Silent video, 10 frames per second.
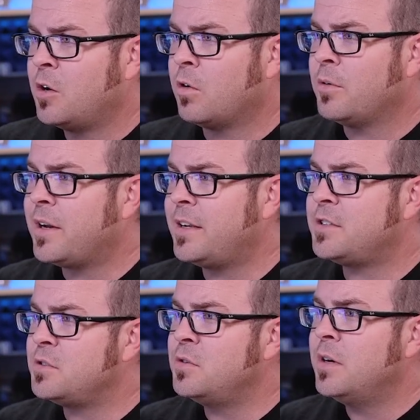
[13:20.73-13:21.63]
what would I
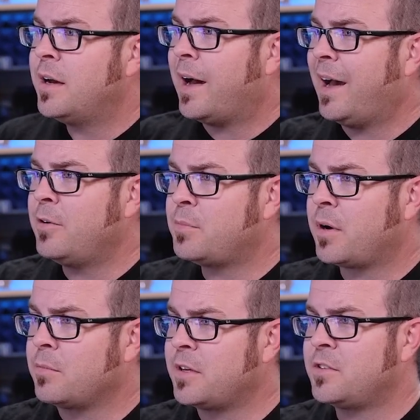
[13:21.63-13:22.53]
do? I would
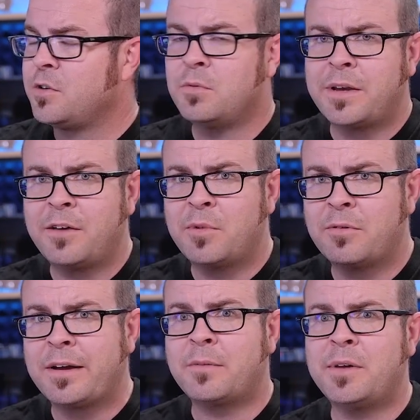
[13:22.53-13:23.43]
probably do what I've been
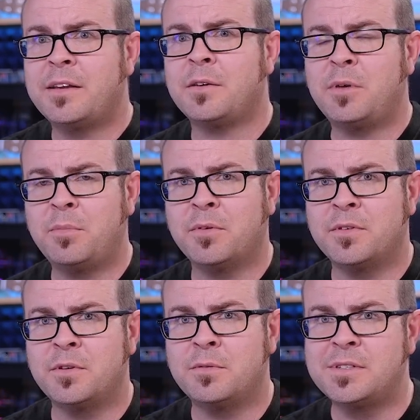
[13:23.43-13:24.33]
recommending people
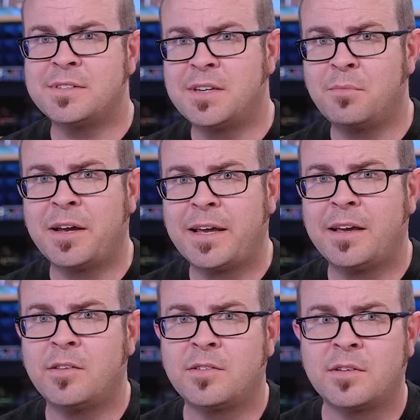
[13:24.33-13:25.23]
do, which is get my
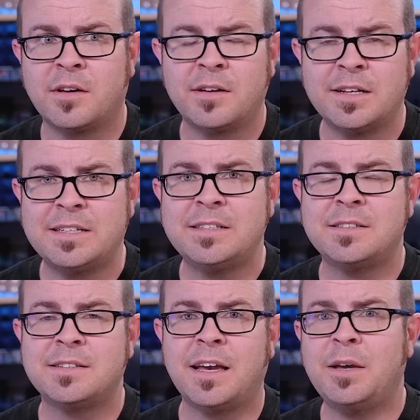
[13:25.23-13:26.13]
hands on a
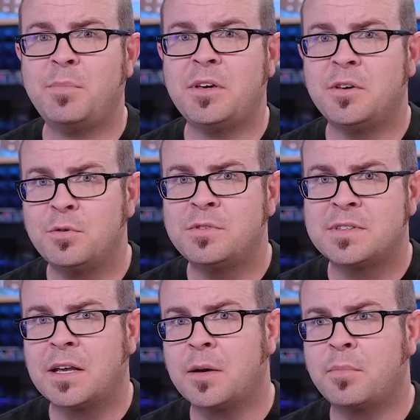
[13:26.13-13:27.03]
decent APU
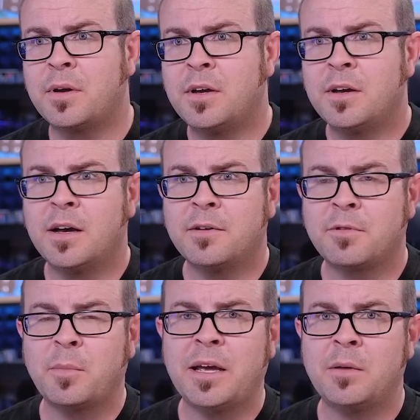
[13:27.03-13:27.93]
setup
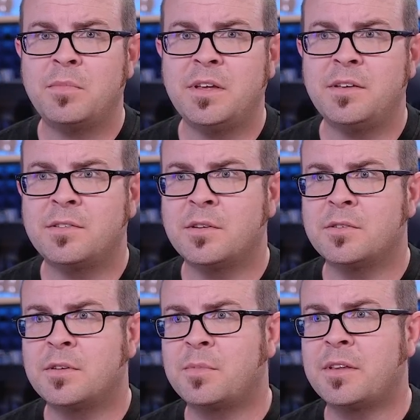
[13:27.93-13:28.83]
from AMD. So
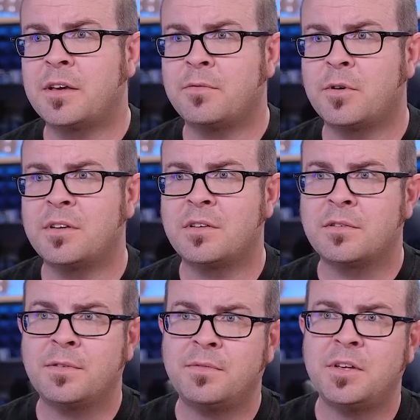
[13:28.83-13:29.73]
something like a
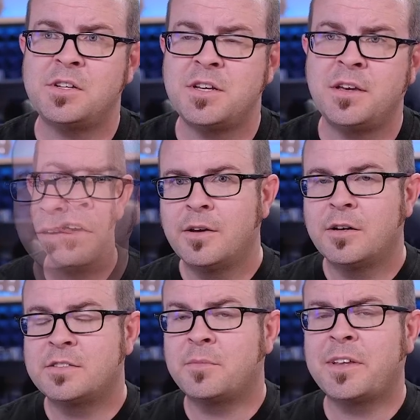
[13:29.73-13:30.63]
4650G or
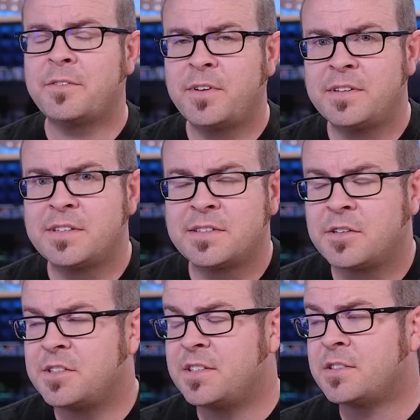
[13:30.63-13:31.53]
something like the
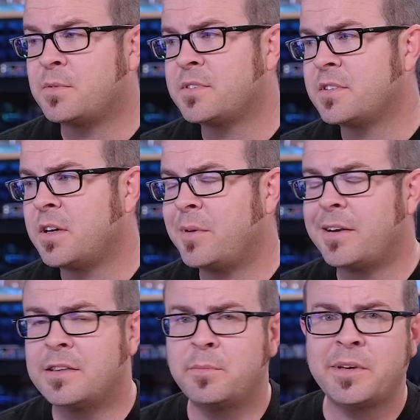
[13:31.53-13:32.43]
5600G that's supposed to come out
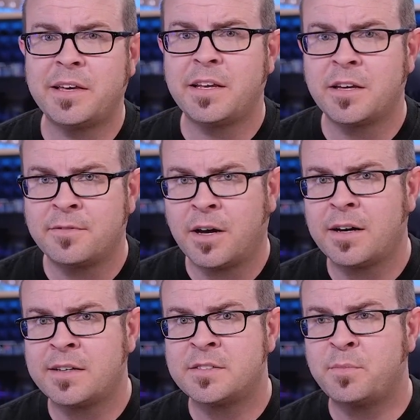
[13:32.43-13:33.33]
at the beginning of
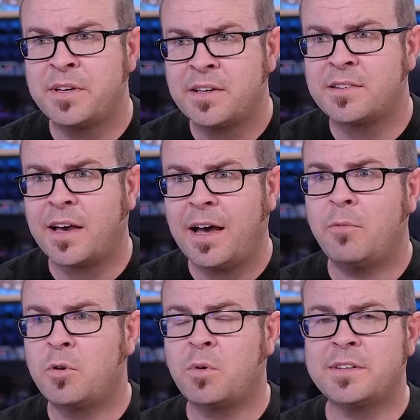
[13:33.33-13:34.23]
August, because I
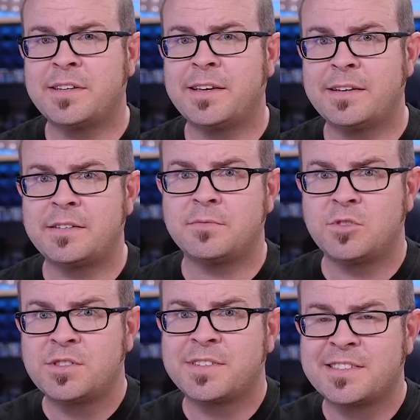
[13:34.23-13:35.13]
would want to get
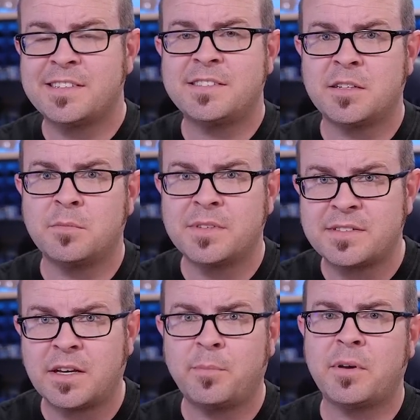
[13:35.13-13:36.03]
just a system
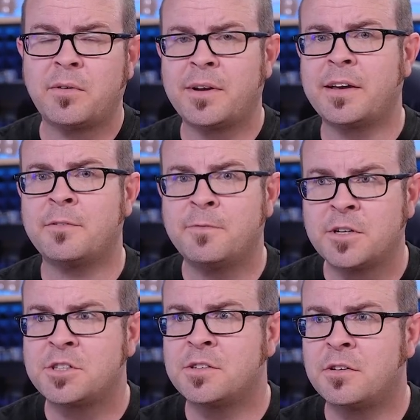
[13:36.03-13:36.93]
that's up and running and
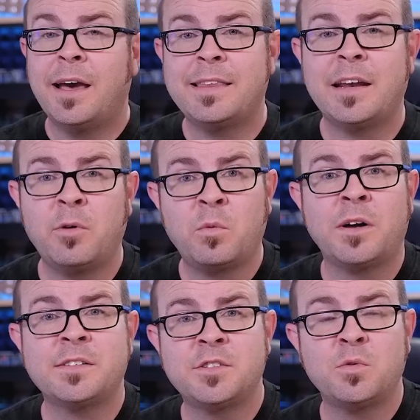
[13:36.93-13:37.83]
functional. And then I would
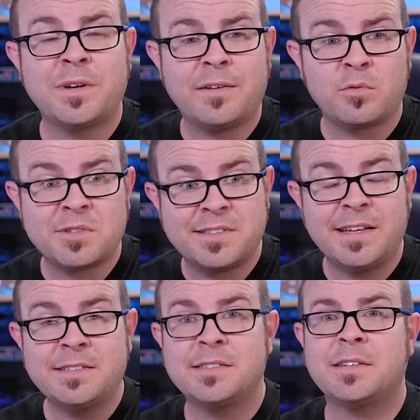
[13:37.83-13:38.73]
want to do whatever was
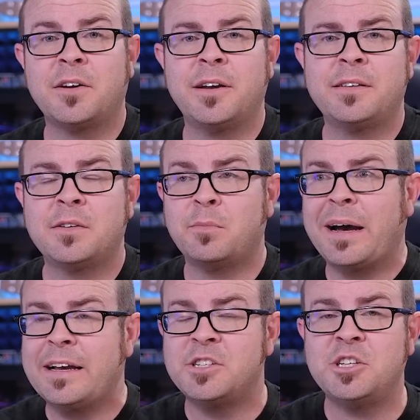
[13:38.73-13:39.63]
necessary to
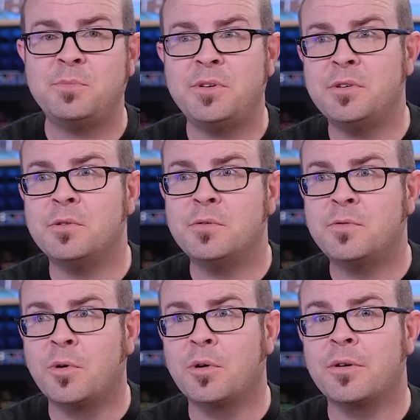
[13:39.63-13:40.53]
buy a GPU
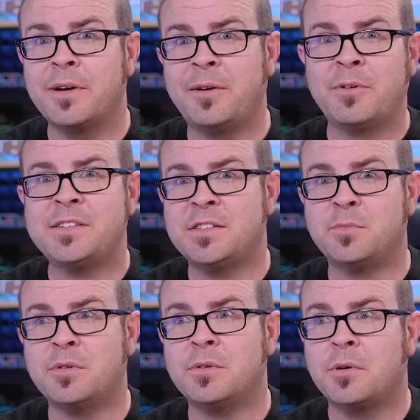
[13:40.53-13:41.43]
for a
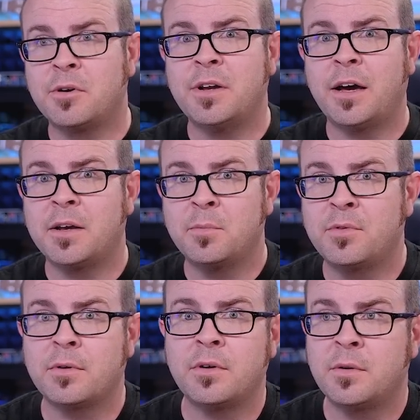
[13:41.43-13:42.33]
reasonable or not
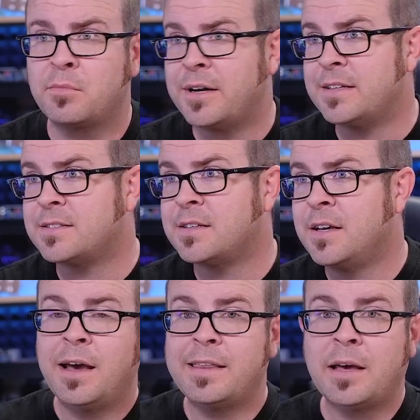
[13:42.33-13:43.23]
absurd price.
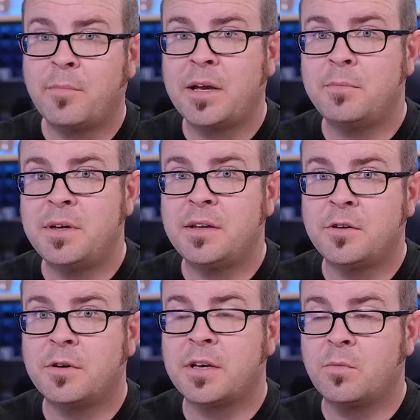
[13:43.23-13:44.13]
And that might mean
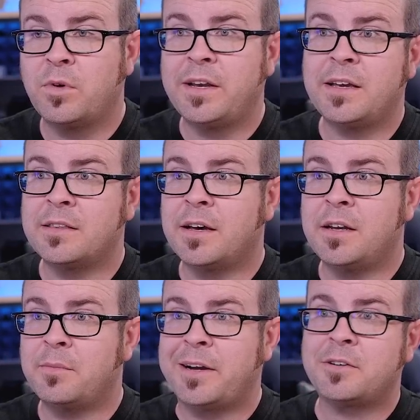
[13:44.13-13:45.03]
going and waiting in
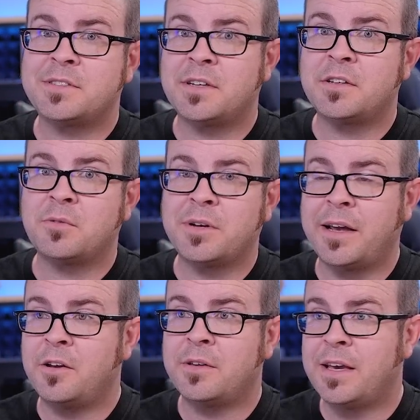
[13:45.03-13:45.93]
line at Micro Center when
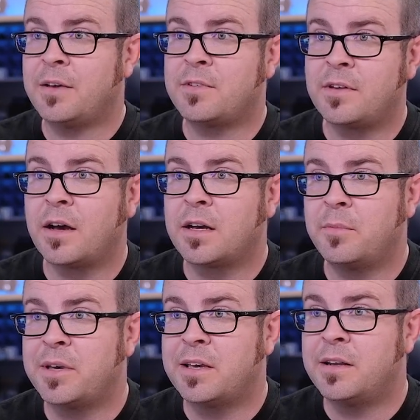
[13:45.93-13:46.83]
I know they have stock
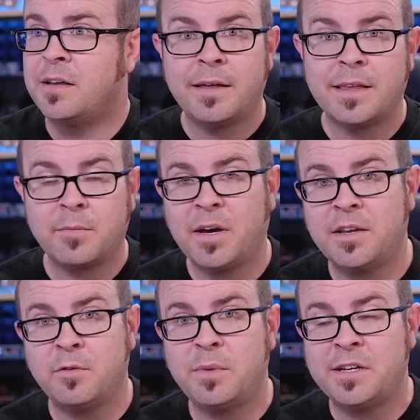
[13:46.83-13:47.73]
coming in. That might
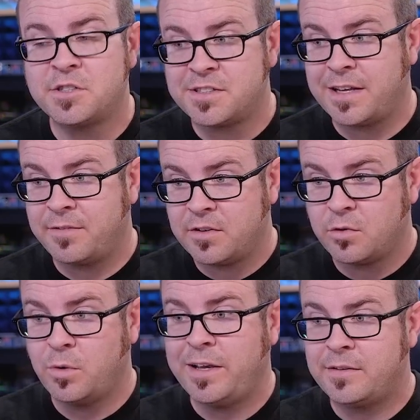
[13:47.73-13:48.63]
even mean just having
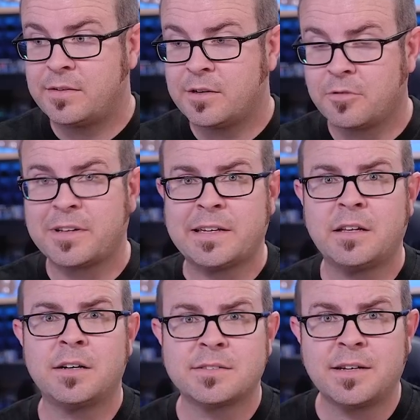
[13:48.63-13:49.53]
to wait a really
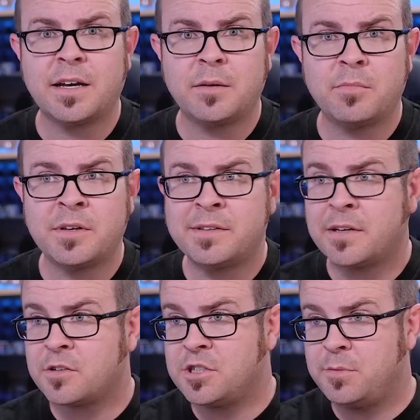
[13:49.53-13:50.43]
long time
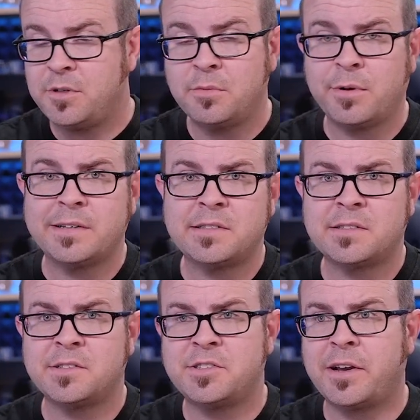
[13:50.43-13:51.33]
until GPU
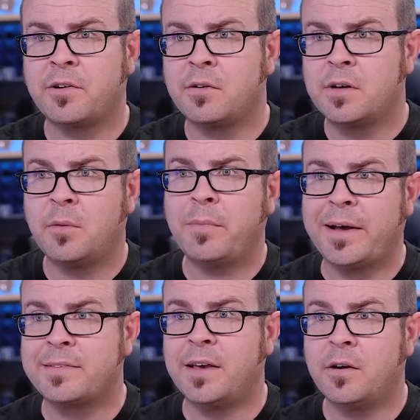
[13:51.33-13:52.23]
prices in general come
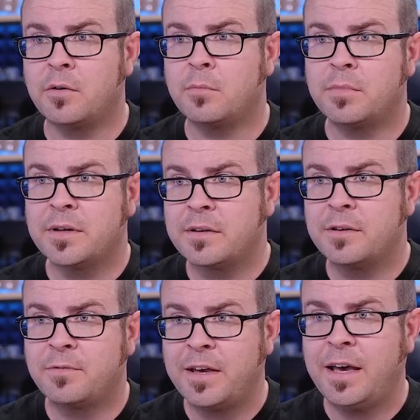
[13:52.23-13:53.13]
back down. But
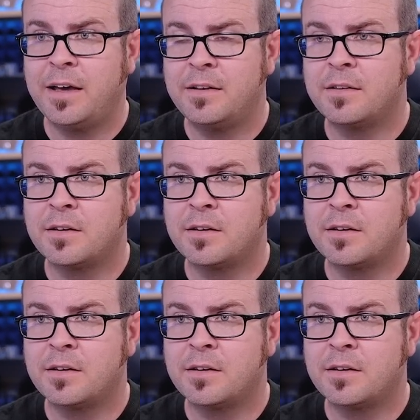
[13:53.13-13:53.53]
if I had